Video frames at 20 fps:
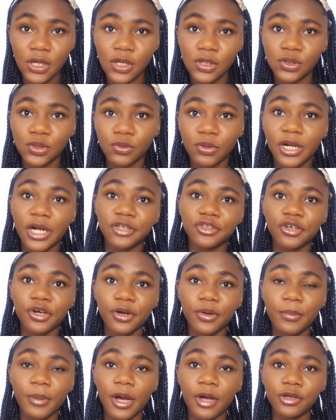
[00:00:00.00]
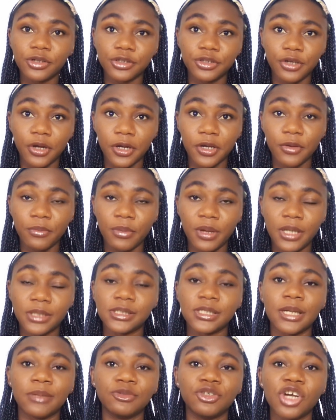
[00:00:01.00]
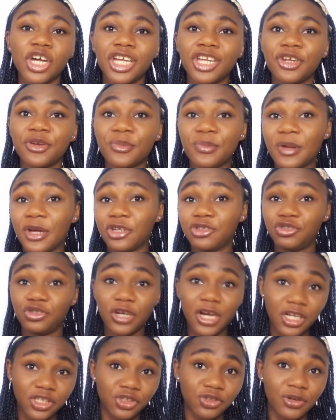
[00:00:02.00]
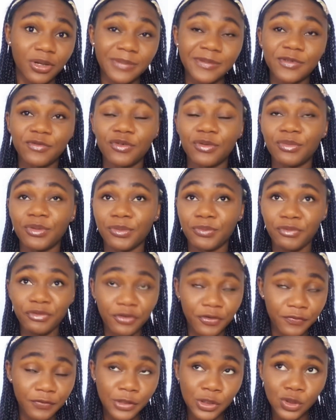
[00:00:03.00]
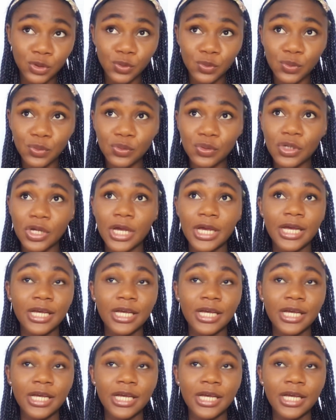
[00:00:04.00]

So when I talk about your documents, I'm talking about transcripts from your previous school.